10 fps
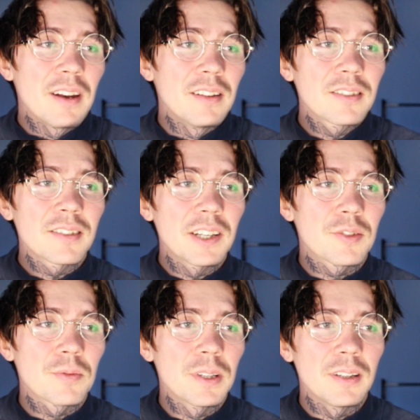It looks like it's
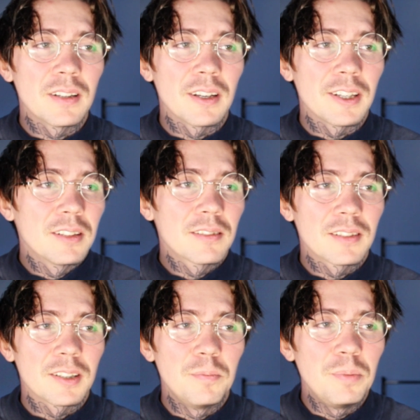really like
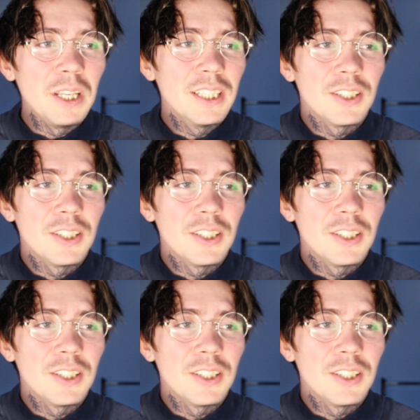beating you